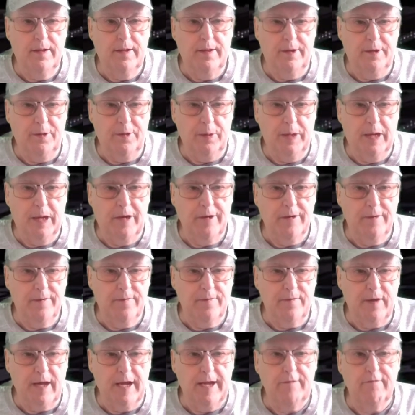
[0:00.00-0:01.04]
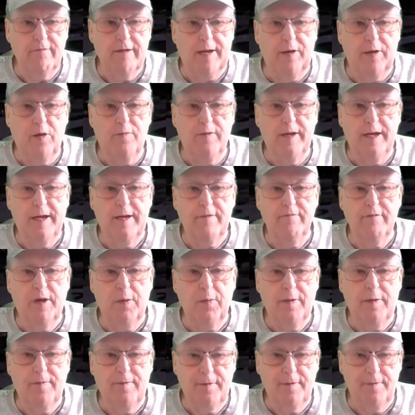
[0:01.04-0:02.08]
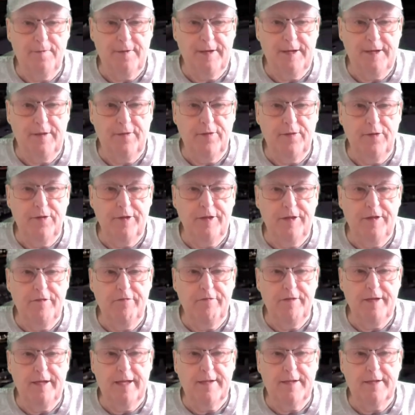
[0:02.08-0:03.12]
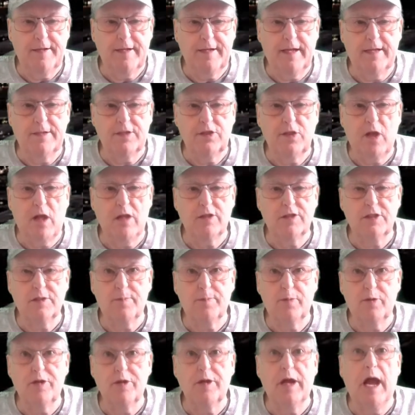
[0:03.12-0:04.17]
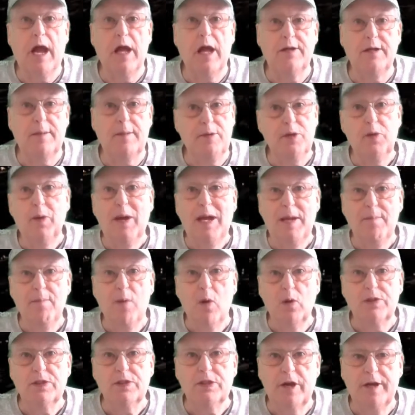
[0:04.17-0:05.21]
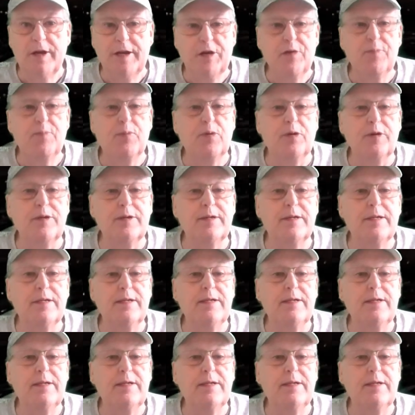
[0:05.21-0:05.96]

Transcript: Here we are, flying right overhead, runway 1533 at Salzburg W.A. Mozart Airport.